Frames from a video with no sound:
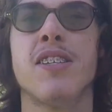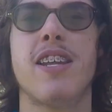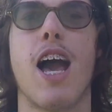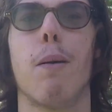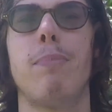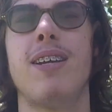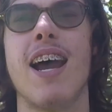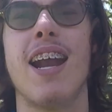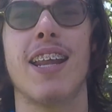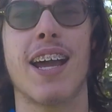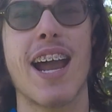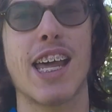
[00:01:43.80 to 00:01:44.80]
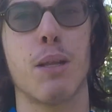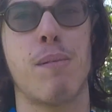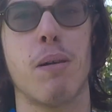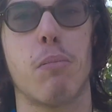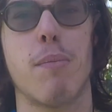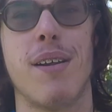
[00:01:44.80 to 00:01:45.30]
Stay updated at
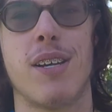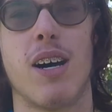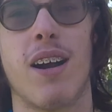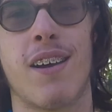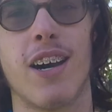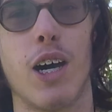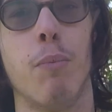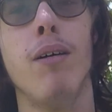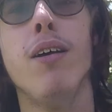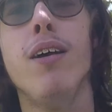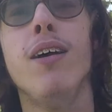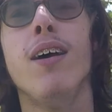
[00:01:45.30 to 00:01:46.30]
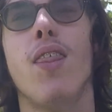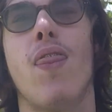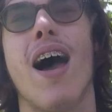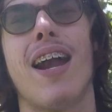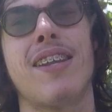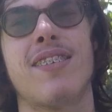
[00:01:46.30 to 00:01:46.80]
kalabtempleman.com.
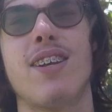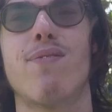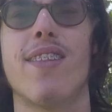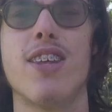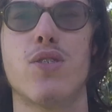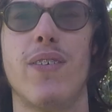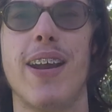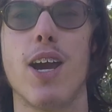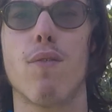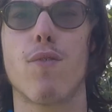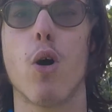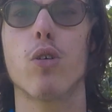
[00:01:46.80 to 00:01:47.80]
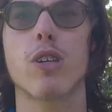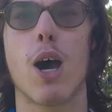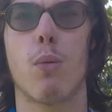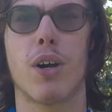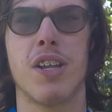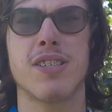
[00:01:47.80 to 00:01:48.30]
That is it for this video, folks.
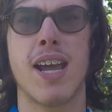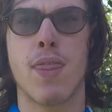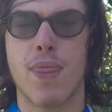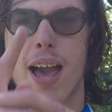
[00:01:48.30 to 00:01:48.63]
I want to say